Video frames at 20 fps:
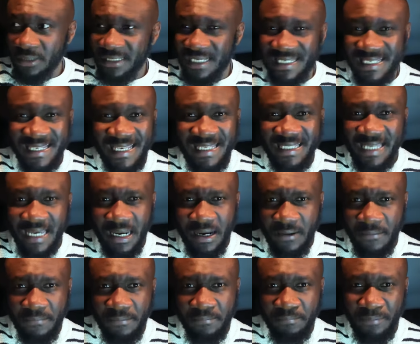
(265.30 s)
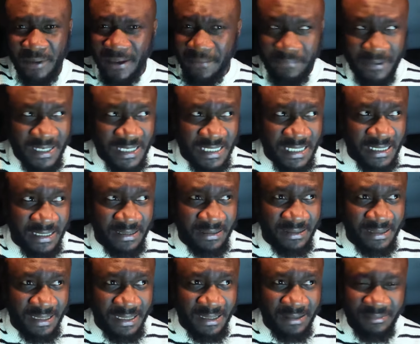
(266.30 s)
that need help, babies in
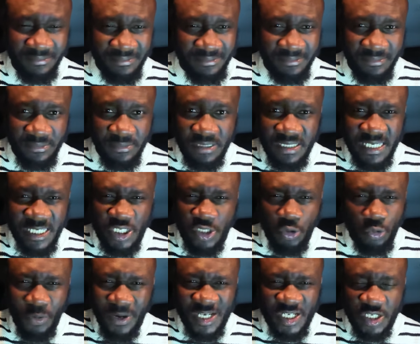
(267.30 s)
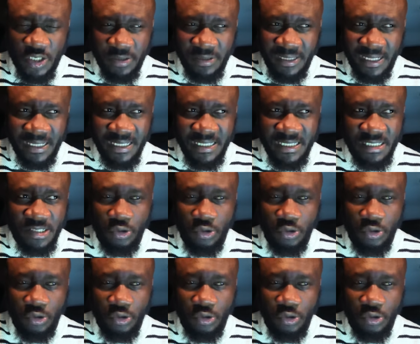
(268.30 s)
situation that is